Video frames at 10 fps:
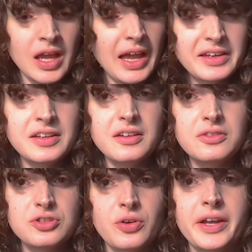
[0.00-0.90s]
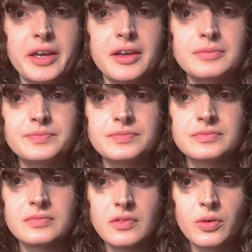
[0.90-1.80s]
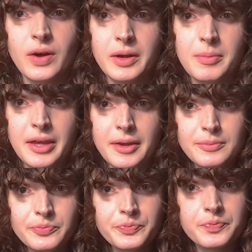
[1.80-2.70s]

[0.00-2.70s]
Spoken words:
I did enjoy it quite a bit.